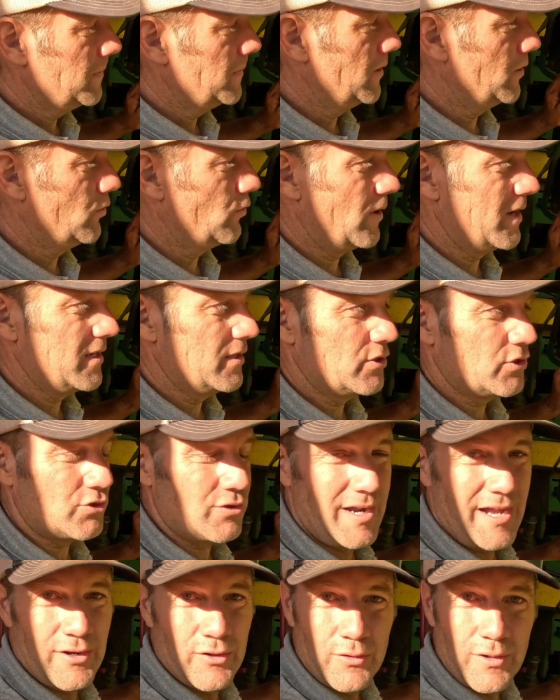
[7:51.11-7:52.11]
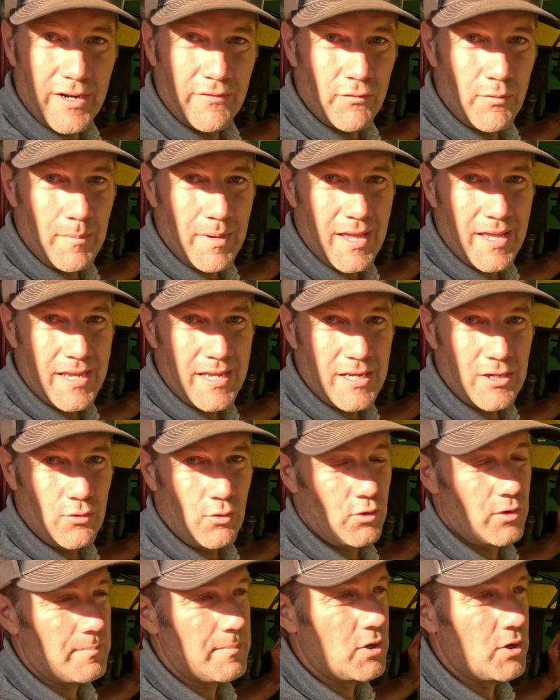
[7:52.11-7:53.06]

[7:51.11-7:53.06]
the greatest tractor ever made or the